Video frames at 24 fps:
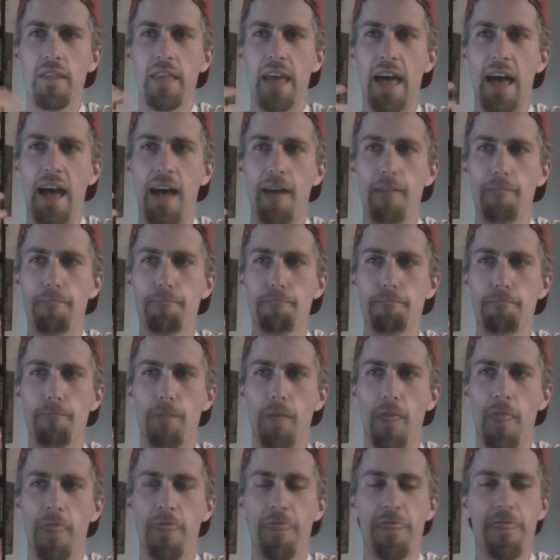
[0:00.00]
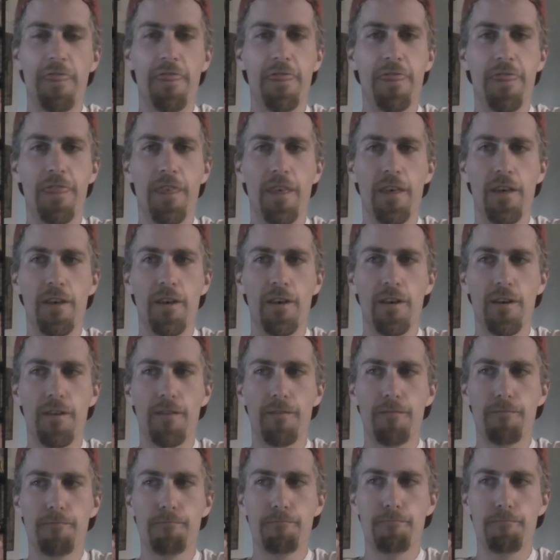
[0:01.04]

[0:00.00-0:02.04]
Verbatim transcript: that the